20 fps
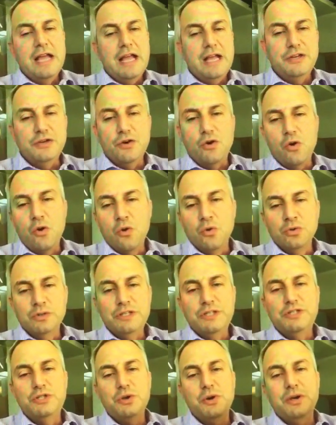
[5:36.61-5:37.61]
and your
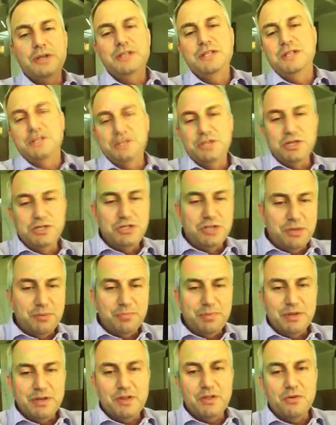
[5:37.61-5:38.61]
only choice is to
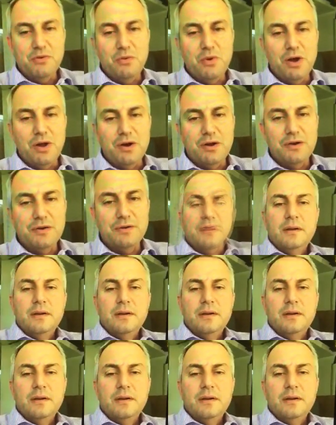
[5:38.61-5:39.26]
jump into the water.